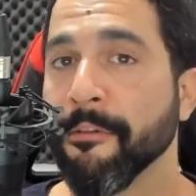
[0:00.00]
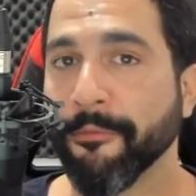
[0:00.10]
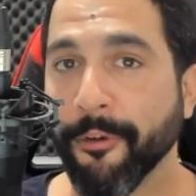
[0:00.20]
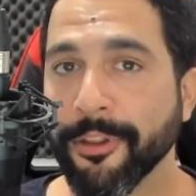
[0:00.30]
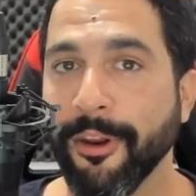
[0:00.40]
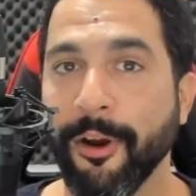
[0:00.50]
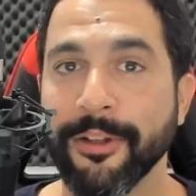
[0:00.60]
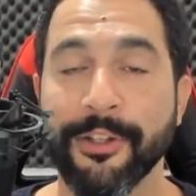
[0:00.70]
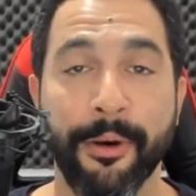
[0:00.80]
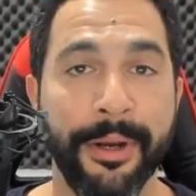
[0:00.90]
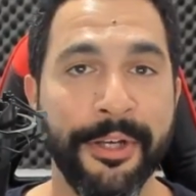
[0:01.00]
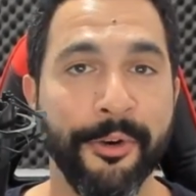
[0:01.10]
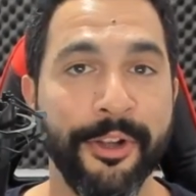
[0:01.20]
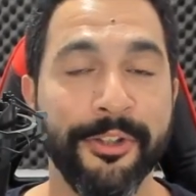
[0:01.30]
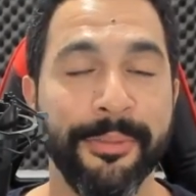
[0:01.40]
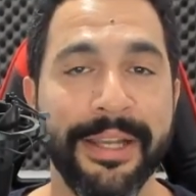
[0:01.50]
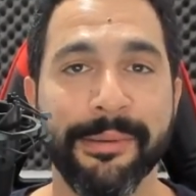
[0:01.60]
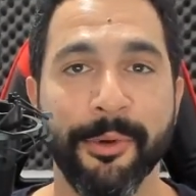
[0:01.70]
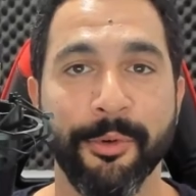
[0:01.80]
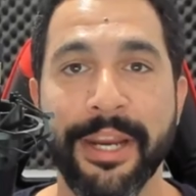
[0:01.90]
for the long term and you're going to make
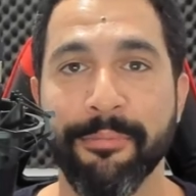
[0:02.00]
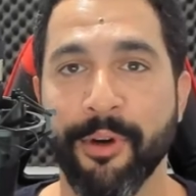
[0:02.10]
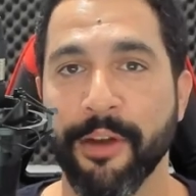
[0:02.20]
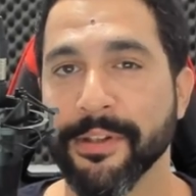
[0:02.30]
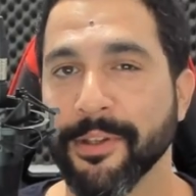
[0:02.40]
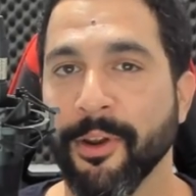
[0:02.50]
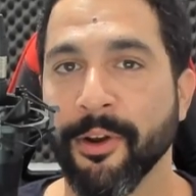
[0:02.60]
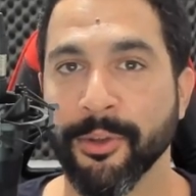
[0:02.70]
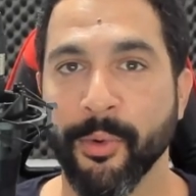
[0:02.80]
some great profits along the